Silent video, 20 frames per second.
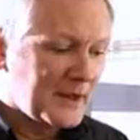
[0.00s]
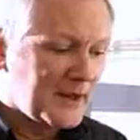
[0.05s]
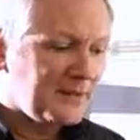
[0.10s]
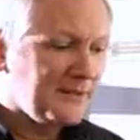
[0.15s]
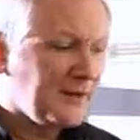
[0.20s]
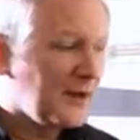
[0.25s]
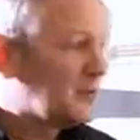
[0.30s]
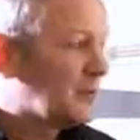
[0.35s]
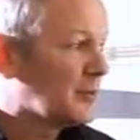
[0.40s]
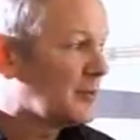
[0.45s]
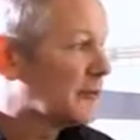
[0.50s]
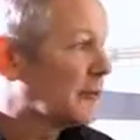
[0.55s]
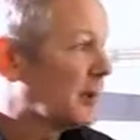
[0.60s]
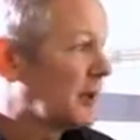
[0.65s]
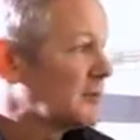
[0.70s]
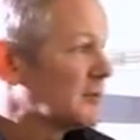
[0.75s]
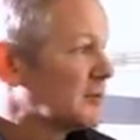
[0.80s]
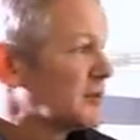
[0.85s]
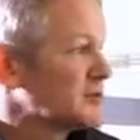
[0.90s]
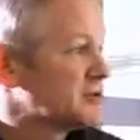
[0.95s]
If I
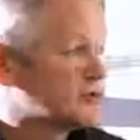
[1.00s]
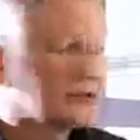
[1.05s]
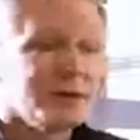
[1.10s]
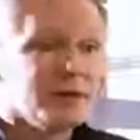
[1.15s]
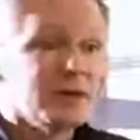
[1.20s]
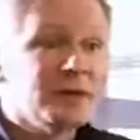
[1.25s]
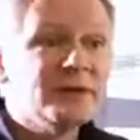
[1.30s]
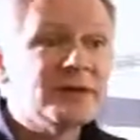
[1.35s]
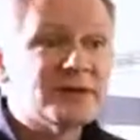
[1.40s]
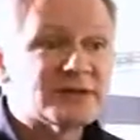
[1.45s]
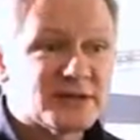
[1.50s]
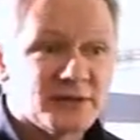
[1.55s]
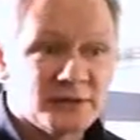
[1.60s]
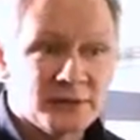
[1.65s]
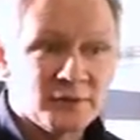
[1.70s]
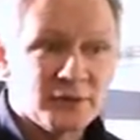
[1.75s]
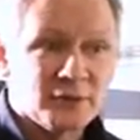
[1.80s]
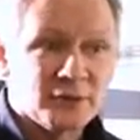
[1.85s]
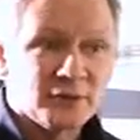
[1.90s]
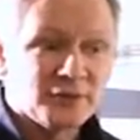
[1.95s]
write the words John Lewis on
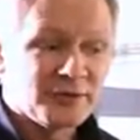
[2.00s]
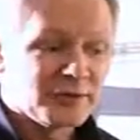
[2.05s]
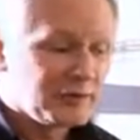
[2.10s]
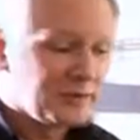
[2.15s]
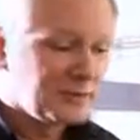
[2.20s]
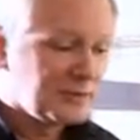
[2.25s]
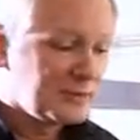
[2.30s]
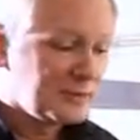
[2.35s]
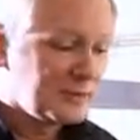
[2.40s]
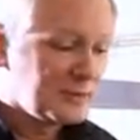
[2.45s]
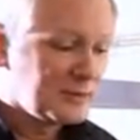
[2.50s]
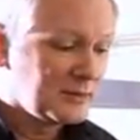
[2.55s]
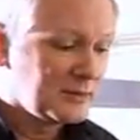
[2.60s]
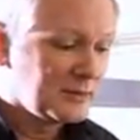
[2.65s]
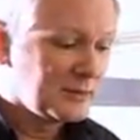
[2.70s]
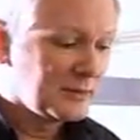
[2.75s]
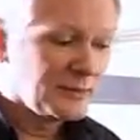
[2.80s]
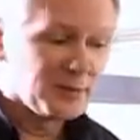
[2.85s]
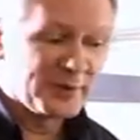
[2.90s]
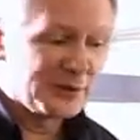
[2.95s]
a board,
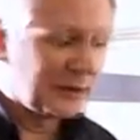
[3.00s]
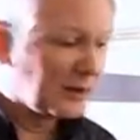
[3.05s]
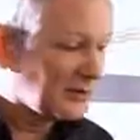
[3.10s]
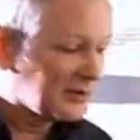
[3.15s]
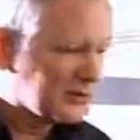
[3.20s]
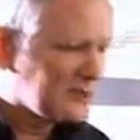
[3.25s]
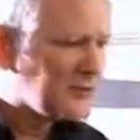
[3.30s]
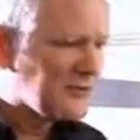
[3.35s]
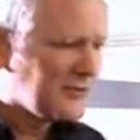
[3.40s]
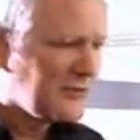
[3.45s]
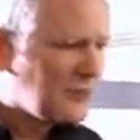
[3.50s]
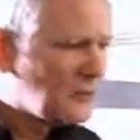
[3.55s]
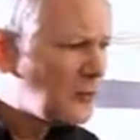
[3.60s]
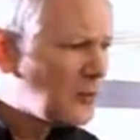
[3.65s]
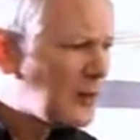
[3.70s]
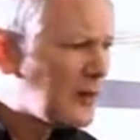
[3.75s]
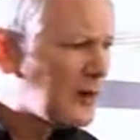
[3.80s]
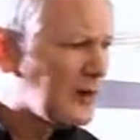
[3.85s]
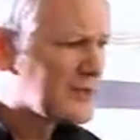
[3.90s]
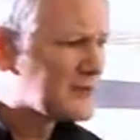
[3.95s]
there'll be lots of different
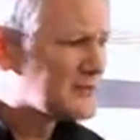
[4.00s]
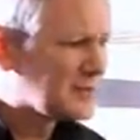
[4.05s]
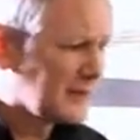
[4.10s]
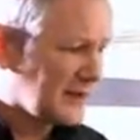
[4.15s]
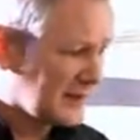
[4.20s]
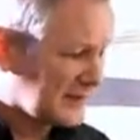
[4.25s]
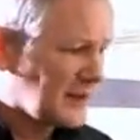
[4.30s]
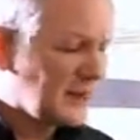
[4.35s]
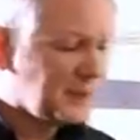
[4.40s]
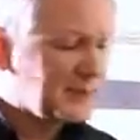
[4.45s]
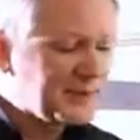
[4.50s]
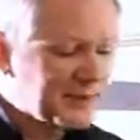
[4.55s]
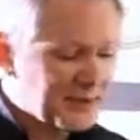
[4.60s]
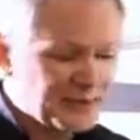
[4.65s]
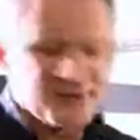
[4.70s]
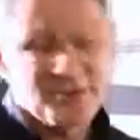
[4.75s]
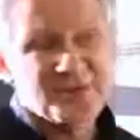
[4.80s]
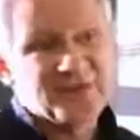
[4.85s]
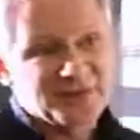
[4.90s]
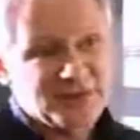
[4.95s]
words, but they come
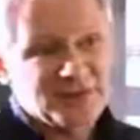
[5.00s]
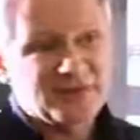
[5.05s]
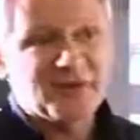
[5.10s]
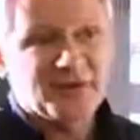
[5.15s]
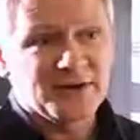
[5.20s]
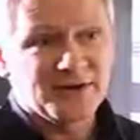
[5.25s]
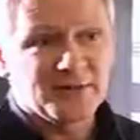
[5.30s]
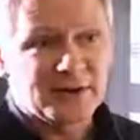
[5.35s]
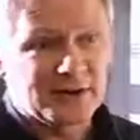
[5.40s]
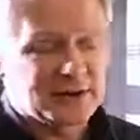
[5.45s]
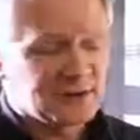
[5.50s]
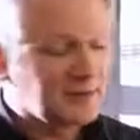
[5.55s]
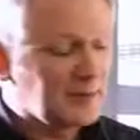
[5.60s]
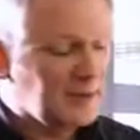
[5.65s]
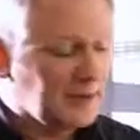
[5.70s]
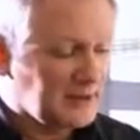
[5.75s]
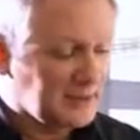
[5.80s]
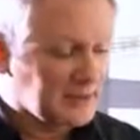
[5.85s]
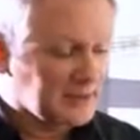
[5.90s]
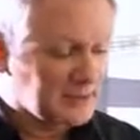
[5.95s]
down to three fundamental
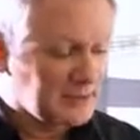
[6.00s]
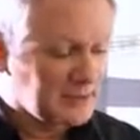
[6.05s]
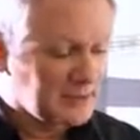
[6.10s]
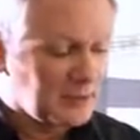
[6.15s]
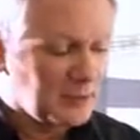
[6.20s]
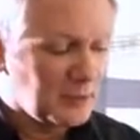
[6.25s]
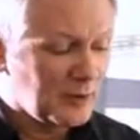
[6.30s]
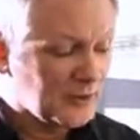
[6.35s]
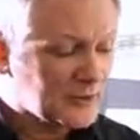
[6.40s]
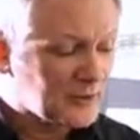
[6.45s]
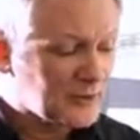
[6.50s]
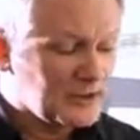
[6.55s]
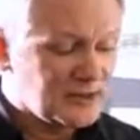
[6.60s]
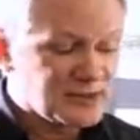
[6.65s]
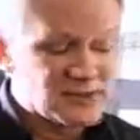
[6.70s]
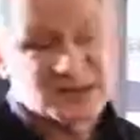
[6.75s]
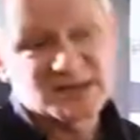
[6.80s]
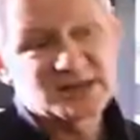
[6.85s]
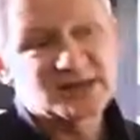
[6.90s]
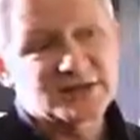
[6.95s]
meanings:
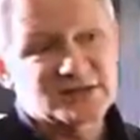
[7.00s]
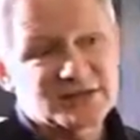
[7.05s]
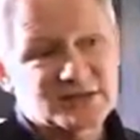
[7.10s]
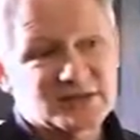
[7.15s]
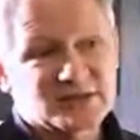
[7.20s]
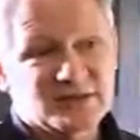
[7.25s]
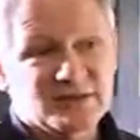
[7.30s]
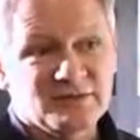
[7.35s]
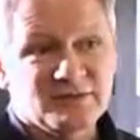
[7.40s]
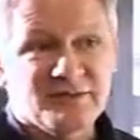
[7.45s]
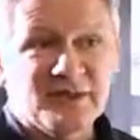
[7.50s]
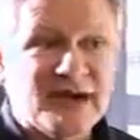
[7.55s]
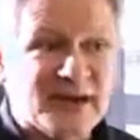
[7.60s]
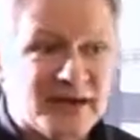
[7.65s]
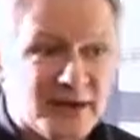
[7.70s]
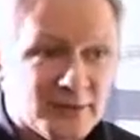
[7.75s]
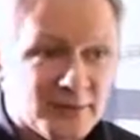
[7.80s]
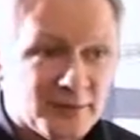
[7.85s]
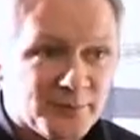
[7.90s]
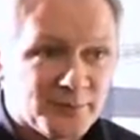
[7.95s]
quality, service, and
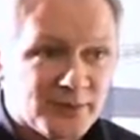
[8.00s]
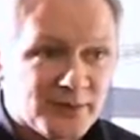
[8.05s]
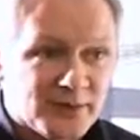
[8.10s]
value.